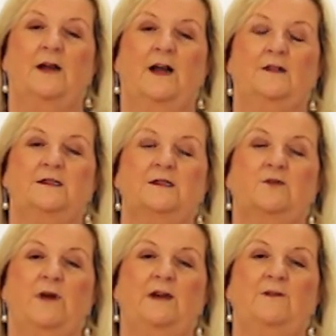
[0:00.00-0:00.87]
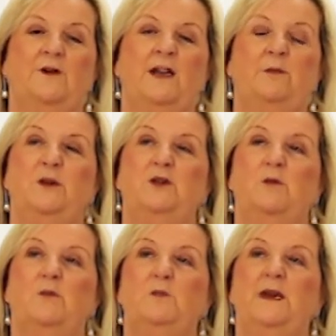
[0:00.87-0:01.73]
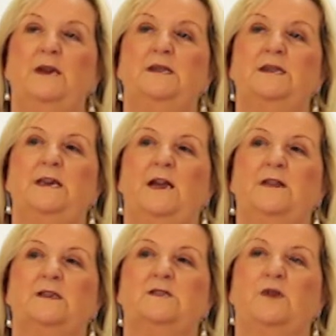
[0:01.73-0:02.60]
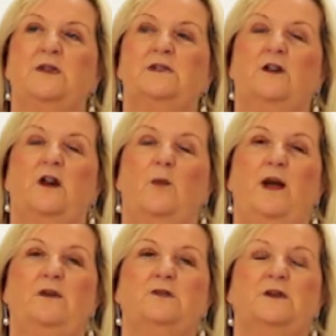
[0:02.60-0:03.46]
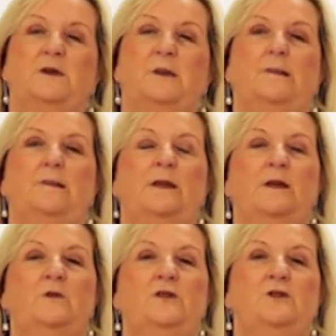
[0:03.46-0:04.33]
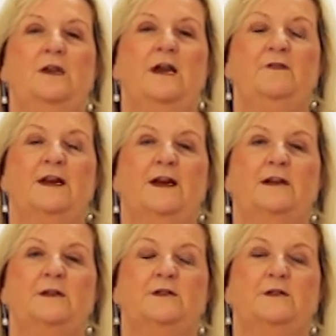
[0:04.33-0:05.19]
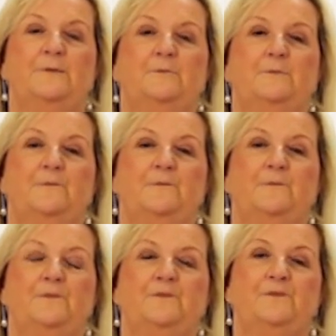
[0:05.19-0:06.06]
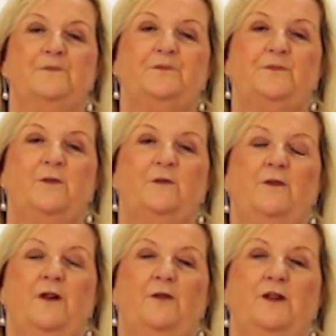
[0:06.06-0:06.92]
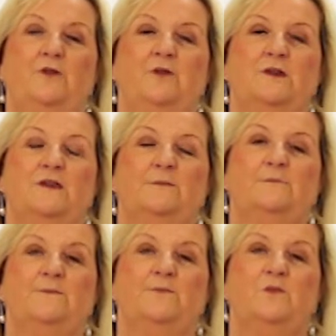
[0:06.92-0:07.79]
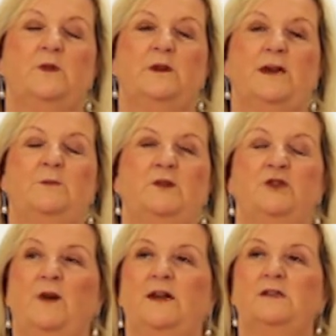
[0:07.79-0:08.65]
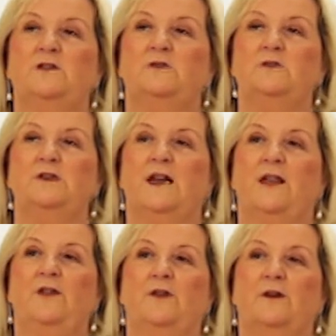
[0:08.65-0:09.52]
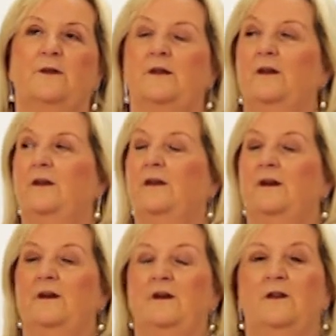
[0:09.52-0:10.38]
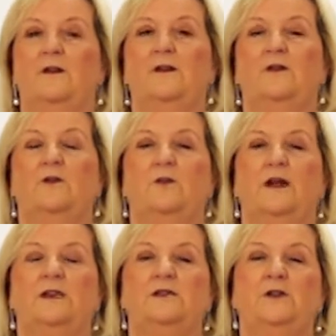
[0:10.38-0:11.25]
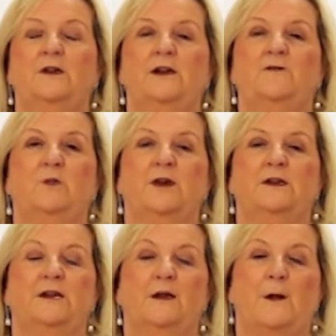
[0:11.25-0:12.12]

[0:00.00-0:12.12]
and this is great for keeping your mobility, and this is what it's all about. Do the left hand. Very good. Keep the two hands going together. Well done, everybody.